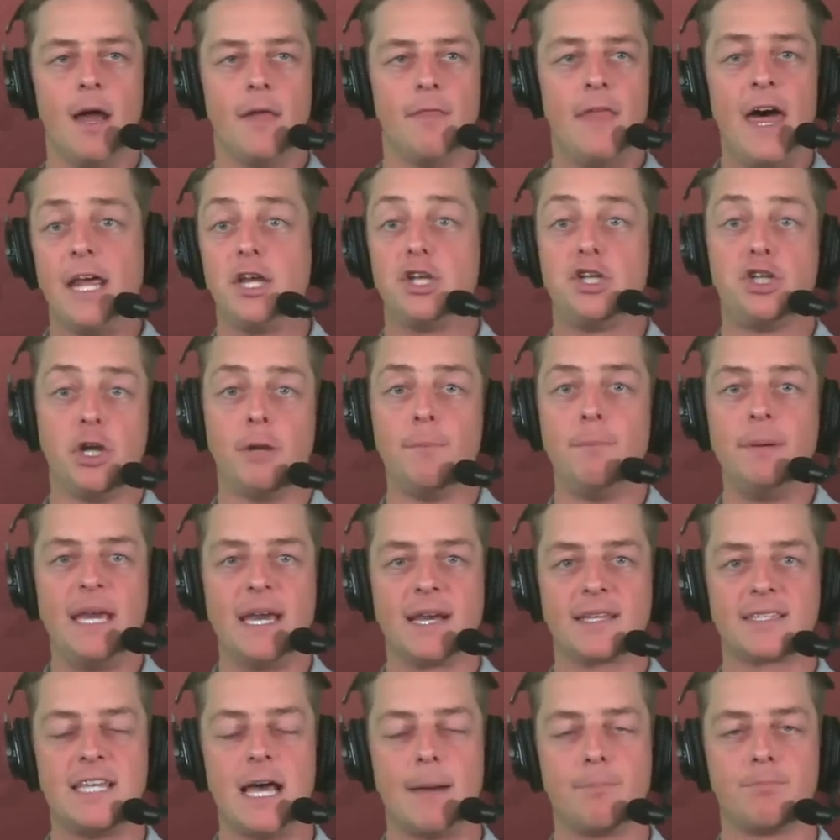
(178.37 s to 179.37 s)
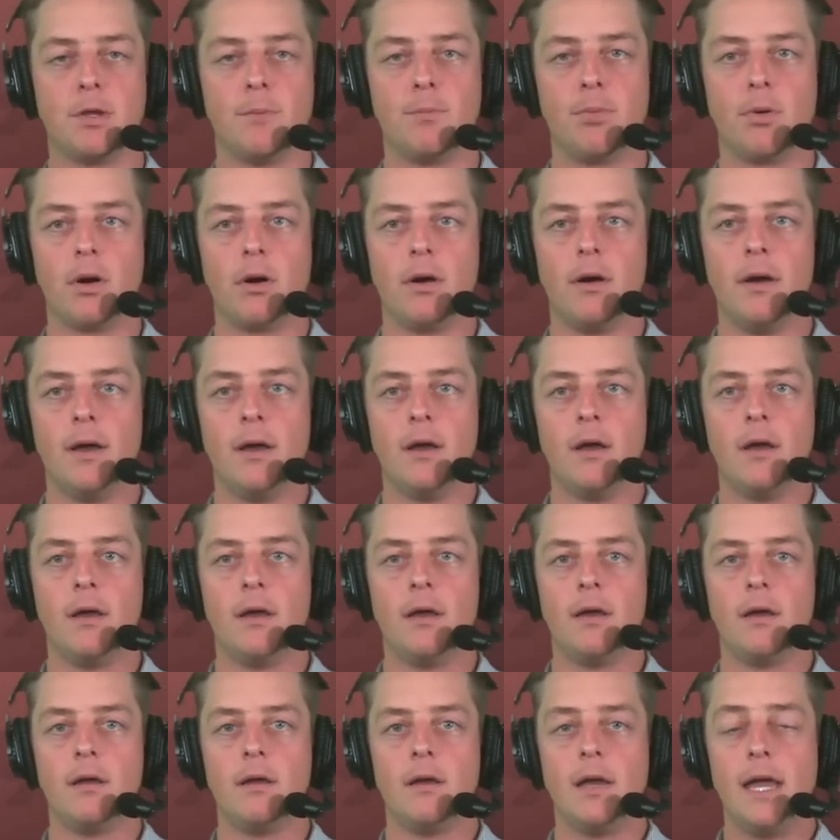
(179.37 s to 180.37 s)
that it should be acceptable.
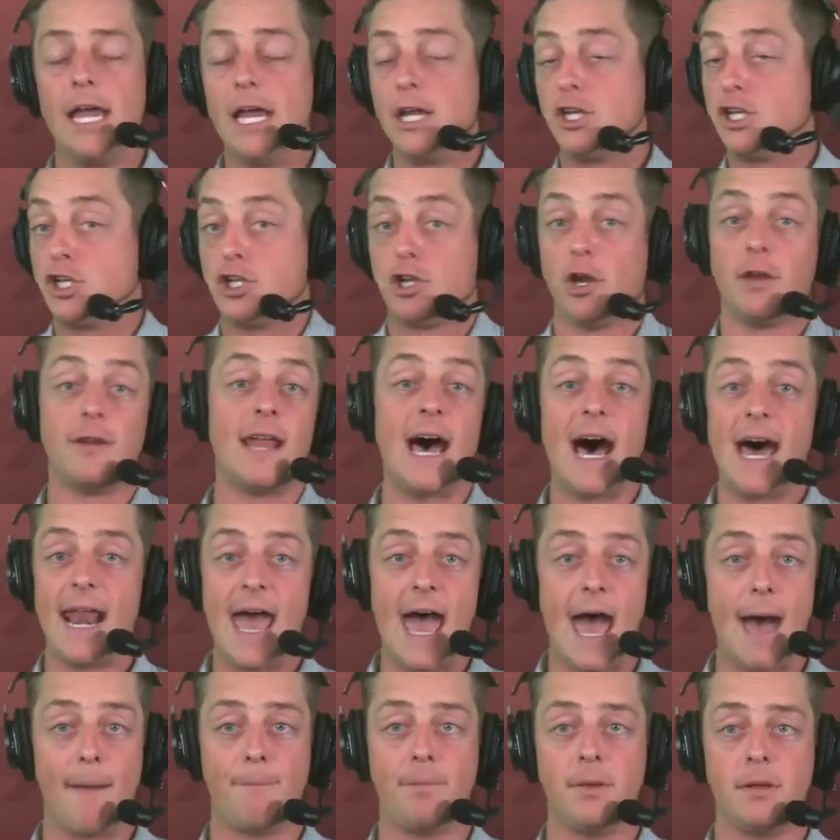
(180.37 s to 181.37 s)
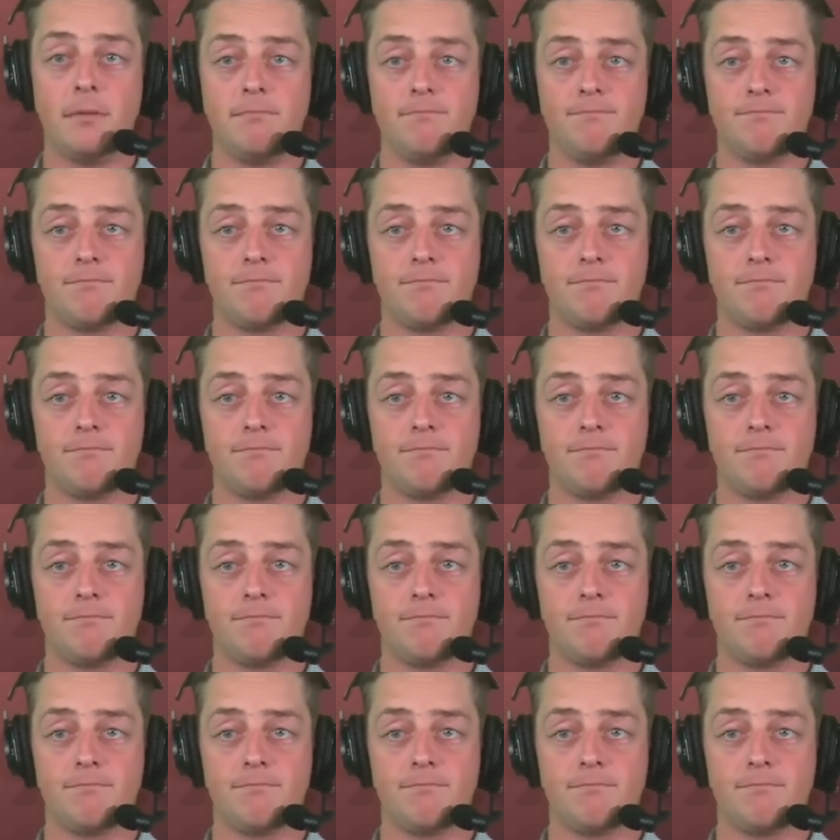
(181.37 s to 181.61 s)
It should not happen.